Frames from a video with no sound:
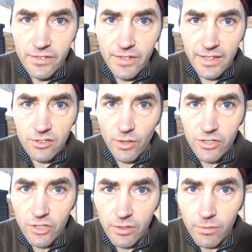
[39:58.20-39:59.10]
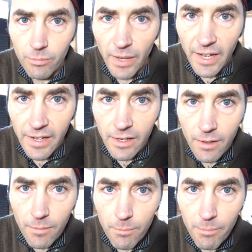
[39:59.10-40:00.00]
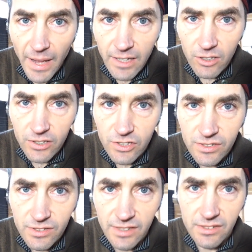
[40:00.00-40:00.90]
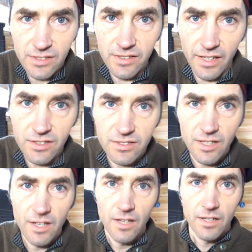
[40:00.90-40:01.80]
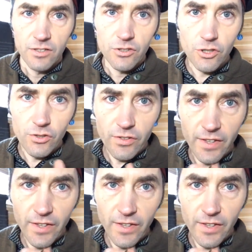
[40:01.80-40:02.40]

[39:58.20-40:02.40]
Next question by Macalicious66. Do you